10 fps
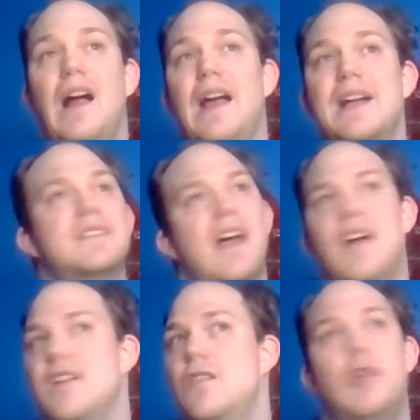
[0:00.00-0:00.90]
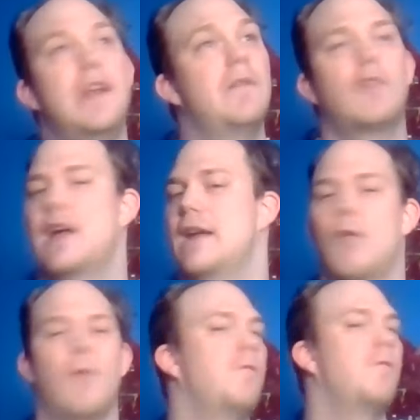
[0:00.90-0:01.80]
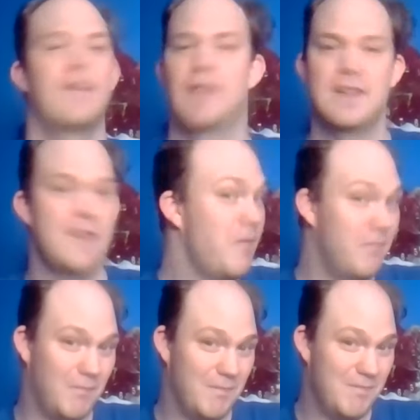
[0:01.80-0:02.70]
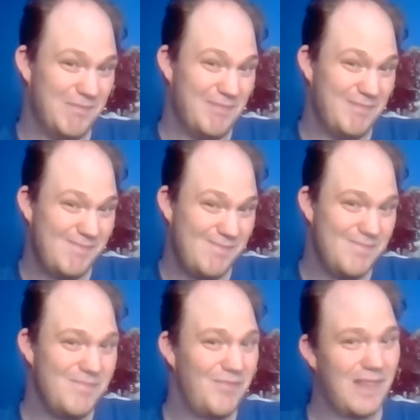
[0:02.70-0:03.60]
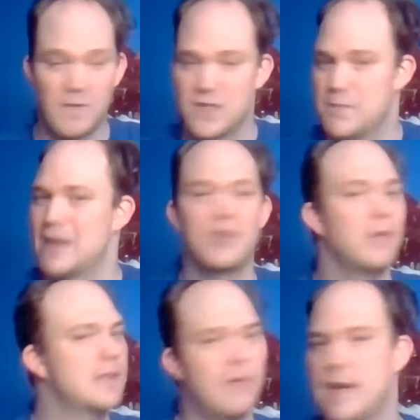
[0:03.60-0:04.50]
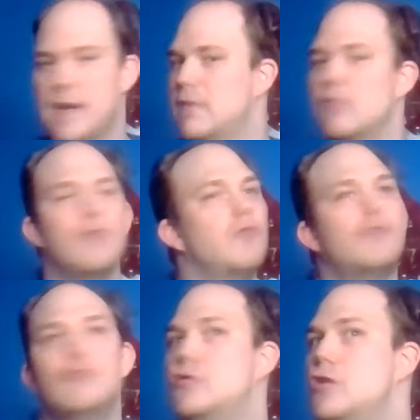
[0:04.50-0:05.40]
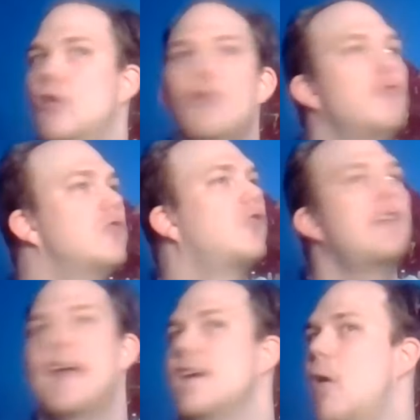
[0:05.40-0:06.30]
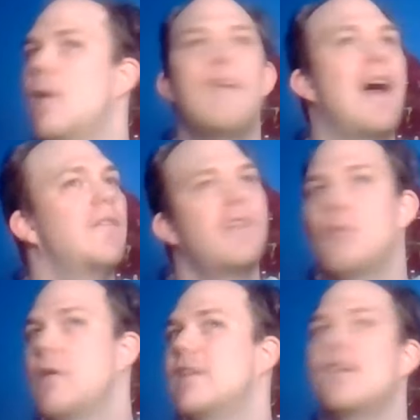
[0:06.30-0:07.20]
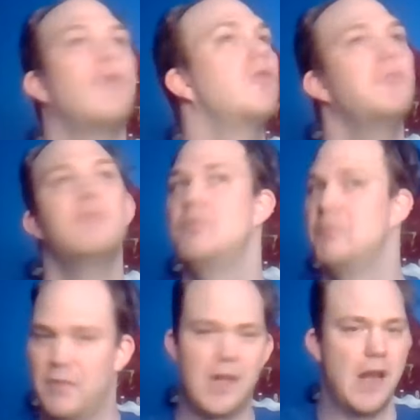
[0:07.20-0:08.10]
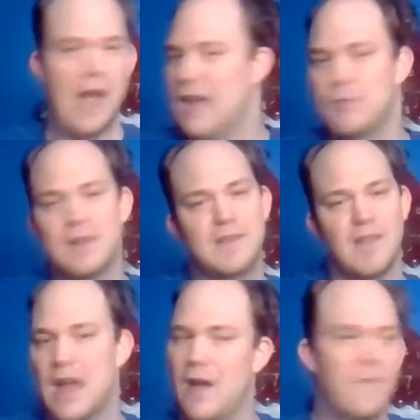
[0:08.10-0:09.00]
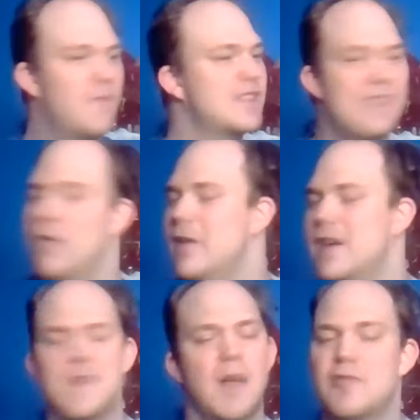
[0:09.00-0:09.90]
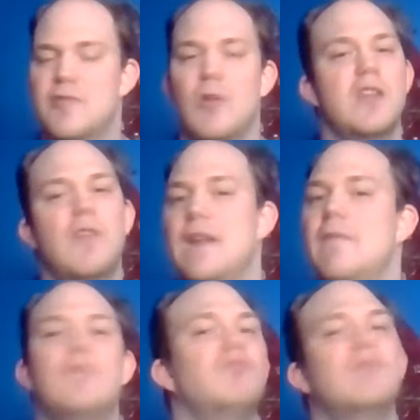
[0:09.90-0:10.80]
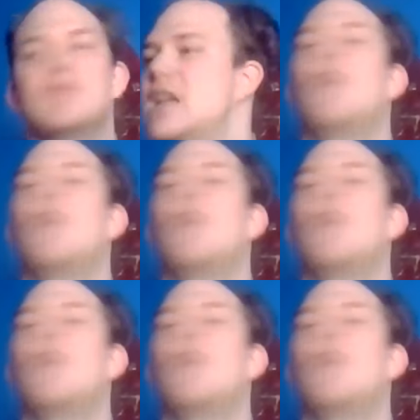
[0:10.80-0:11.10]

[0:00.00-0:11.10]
if you could even create your own fundraiser. Mm-hmm, mm-hmm. For Special Olympics, you can even do, create your own event. If you're willing to connect with a facility of some sort, you can even say,